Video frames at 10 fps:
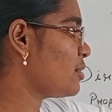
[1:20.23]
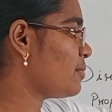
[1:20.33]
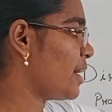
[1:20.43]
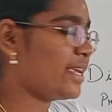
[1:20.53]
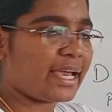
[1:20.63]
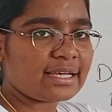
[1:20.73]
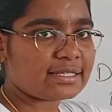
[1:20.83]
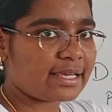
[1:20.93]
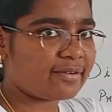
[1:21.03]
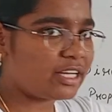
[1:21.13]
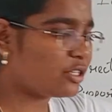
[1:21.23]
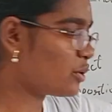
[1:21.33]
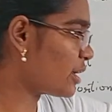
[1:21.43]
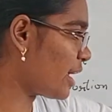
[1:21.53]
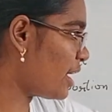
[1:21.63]
by x equal
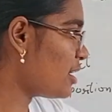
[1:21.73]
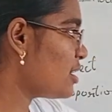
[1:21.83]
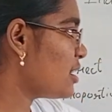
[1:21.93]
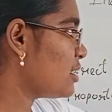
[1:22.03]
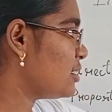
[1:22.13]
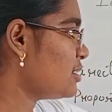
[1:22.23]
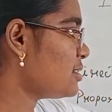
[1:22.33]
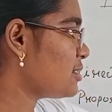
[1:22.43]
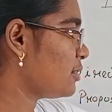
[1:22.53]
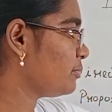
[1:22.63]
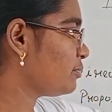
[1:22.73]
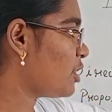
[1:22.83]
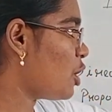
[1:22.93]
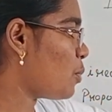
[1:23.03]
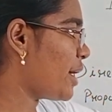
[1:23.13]
to k, this
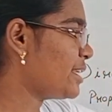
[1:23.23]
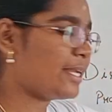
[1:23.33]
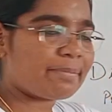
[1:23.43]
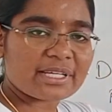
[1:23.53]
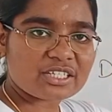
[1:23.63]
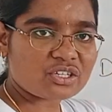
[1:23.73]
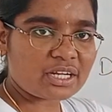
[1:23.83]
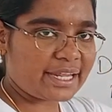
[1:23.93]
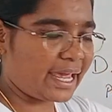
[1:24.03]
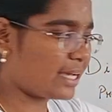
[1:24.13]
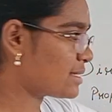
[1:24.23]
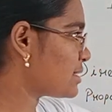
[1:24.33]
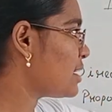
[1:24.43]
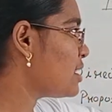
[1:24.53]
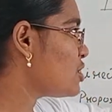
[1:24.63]
y depends on
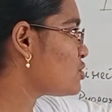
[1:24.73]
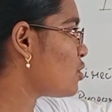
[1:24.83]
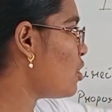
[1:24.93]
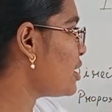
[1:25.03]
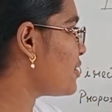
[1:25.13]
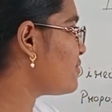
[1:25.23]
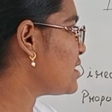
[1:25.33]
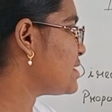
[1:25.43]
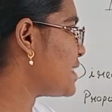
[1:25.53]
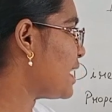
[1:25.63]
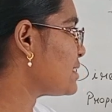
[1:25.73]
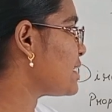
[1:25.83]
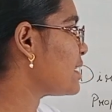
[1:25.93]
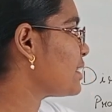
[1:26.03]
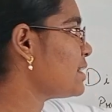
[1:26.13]
x. So if this x
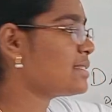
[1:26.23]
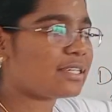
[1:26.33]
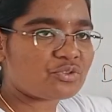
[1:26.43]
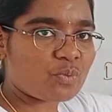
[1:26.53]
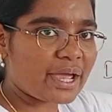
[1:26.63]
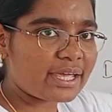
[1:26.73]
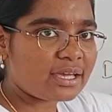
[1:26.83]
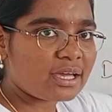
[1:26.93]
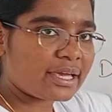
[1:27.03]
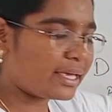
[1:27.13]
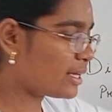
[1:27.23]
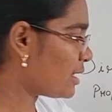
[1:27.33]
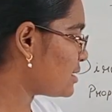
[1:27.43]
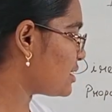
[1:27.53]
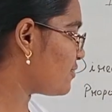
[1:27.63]
increase, this y
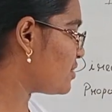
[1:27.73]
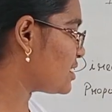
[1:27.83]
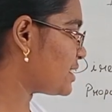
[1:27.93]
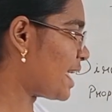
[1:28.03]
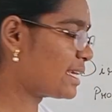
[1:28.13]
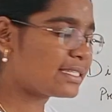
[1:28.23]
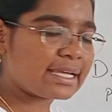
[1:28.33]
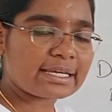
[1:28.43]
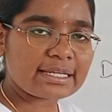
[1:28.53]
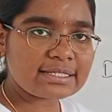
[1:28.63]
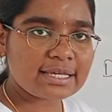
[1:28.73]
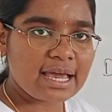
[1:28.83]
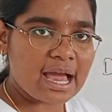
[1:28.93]
increase. If this x decrease,